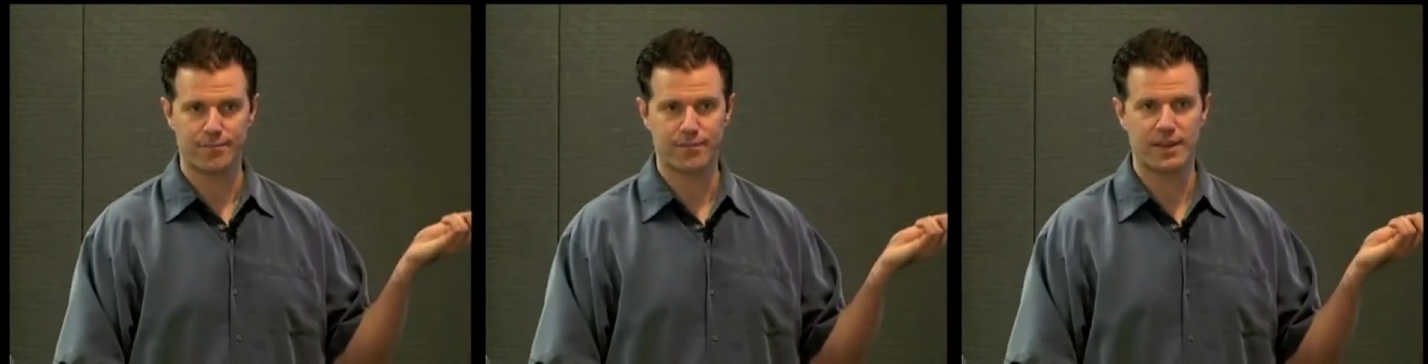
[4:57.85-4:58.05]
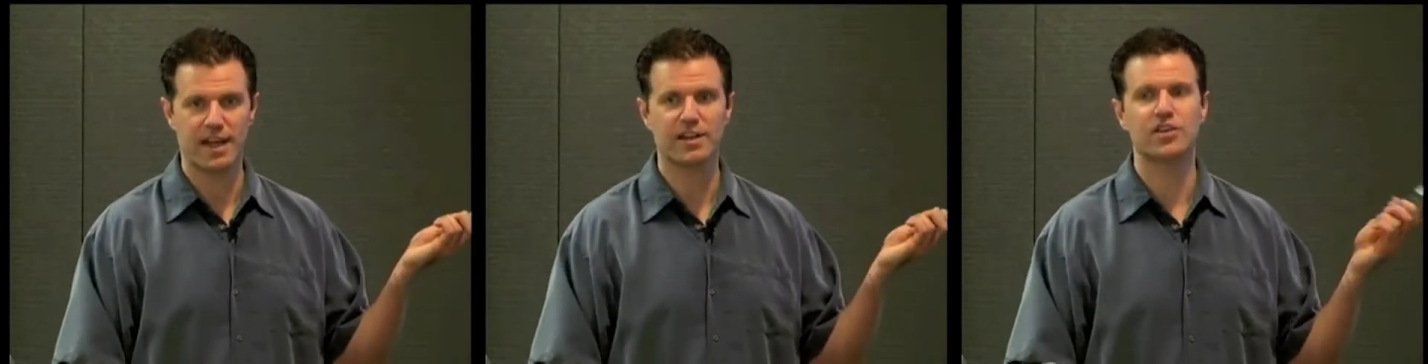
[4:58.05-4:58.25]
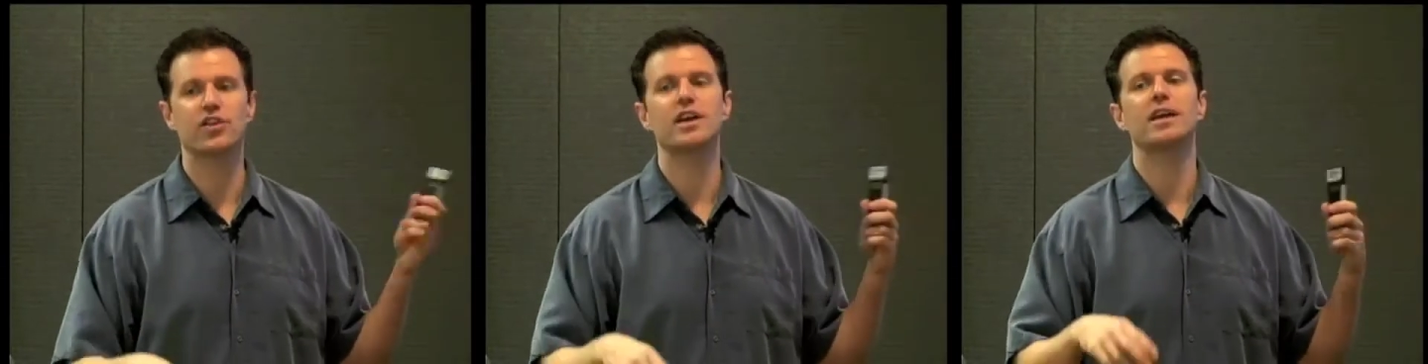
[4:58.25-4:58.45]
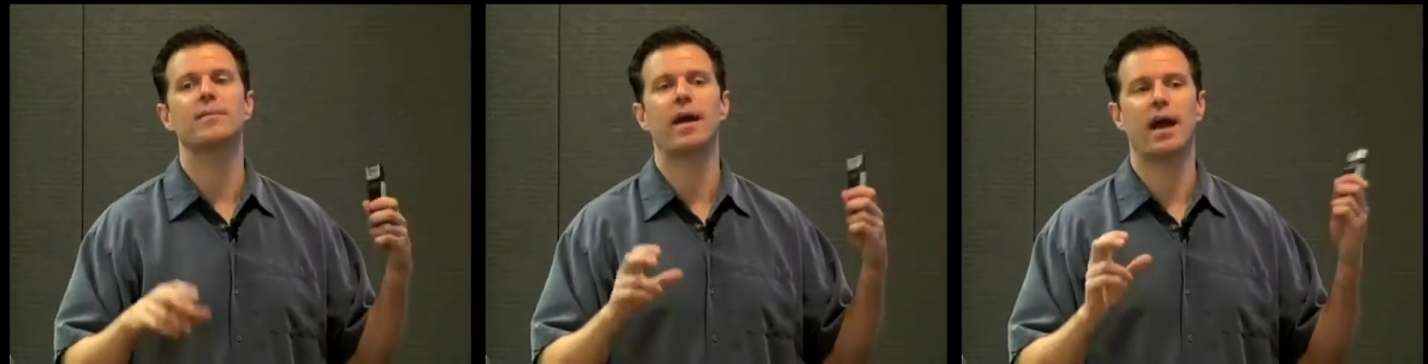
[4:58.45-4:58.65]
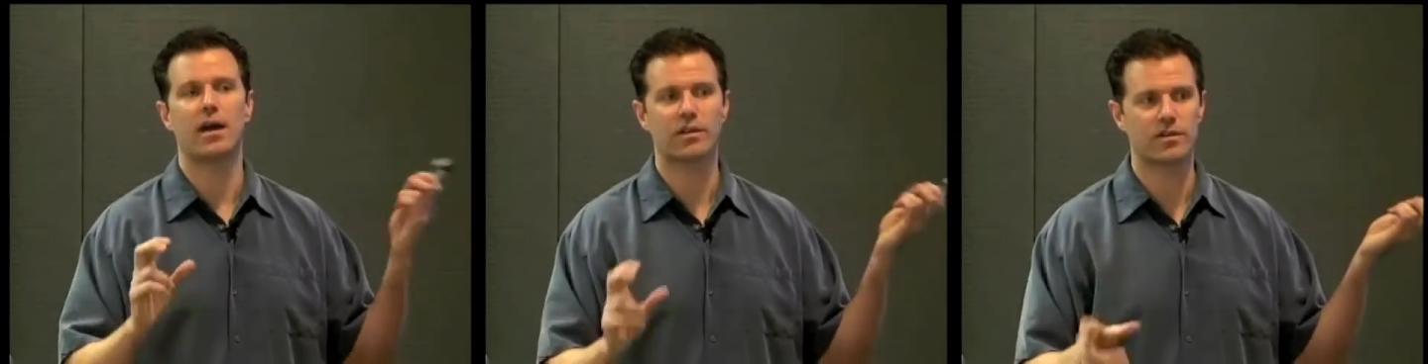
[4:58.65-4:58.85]
get to your
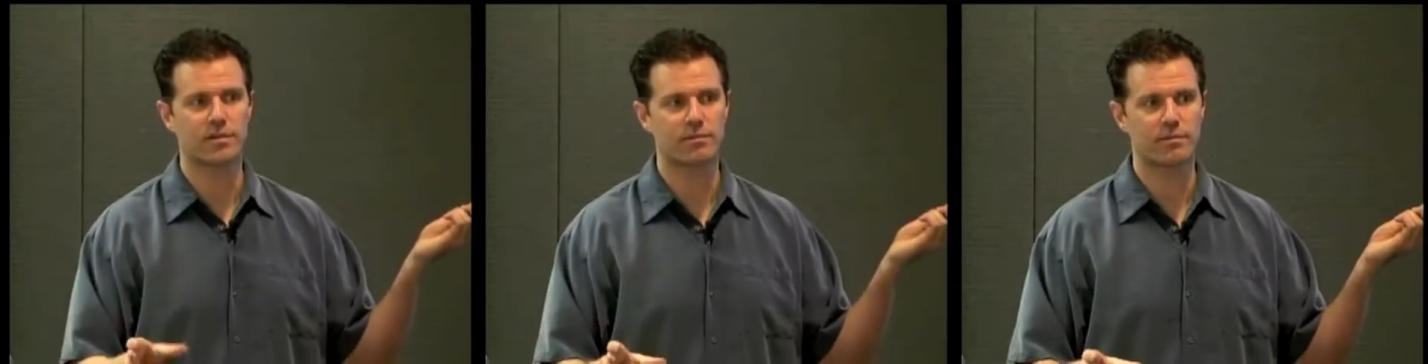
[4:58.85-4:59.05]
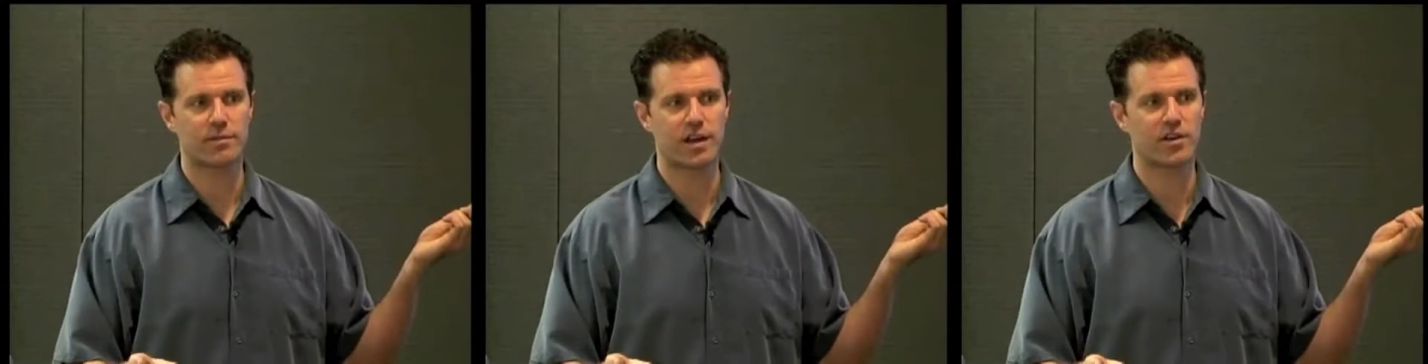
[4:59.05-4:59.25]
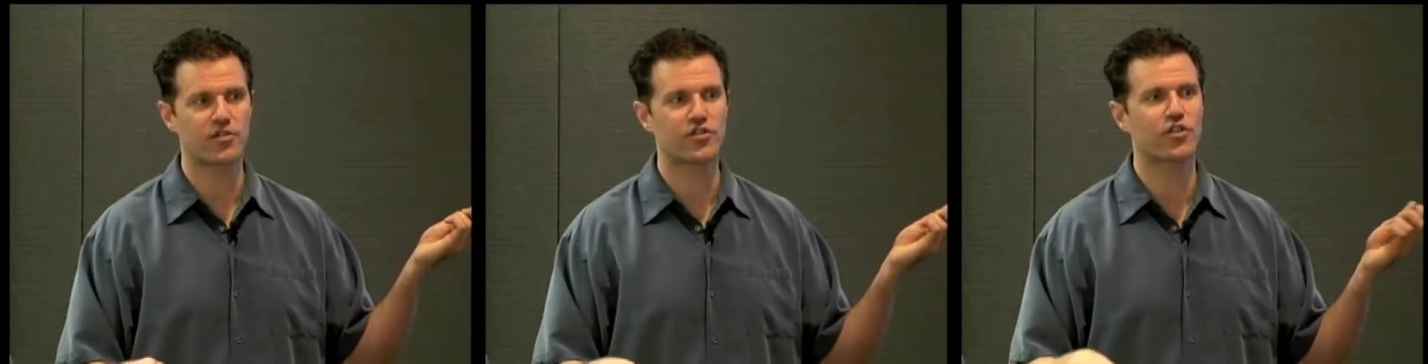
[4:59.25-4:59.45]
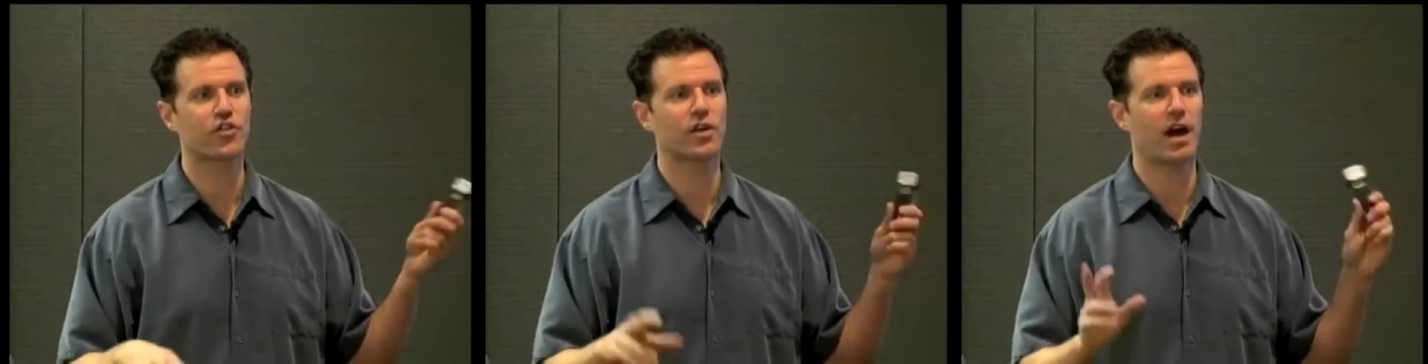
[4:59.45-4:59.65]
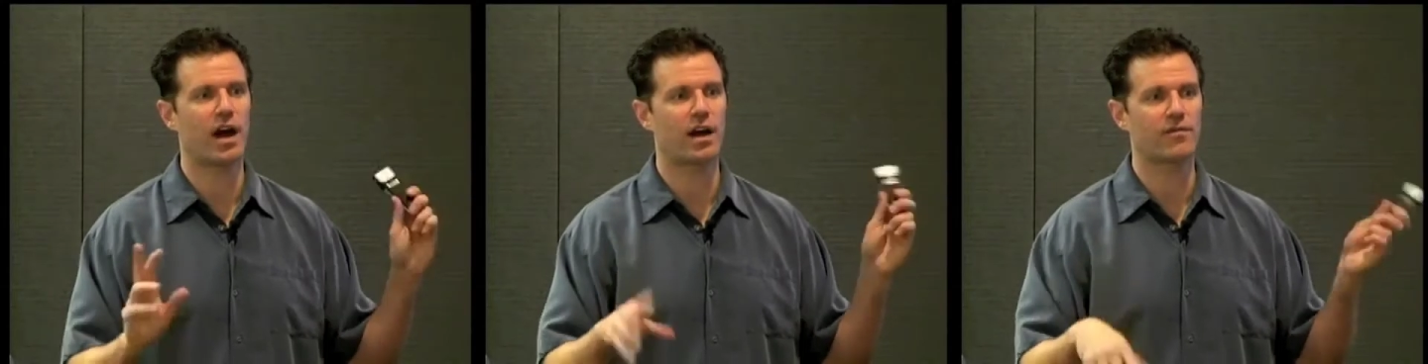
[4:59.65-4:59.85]
emails, start
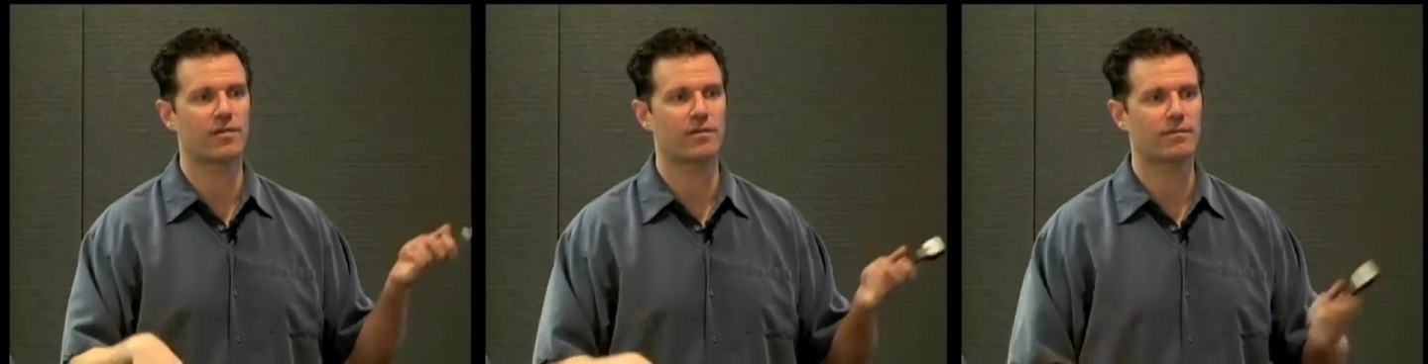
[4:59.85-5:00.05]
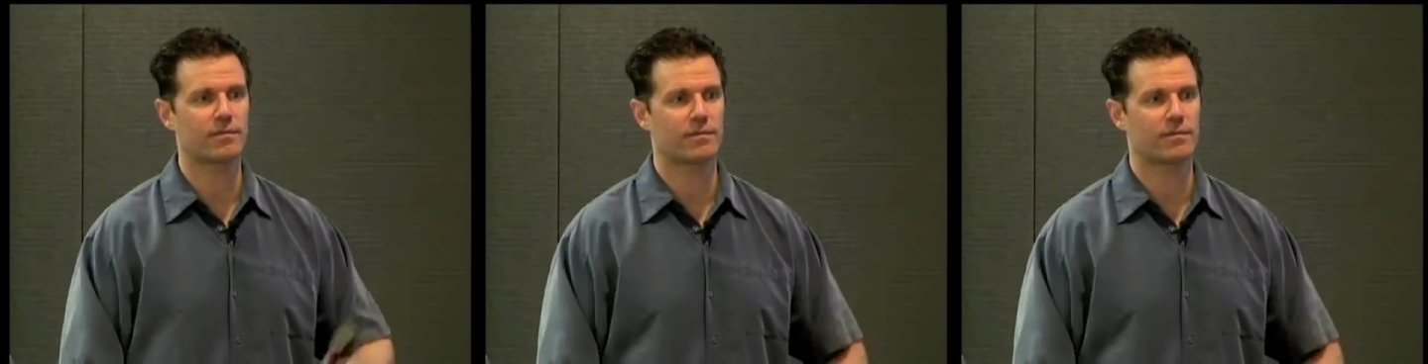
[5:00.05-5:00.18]
screwing off,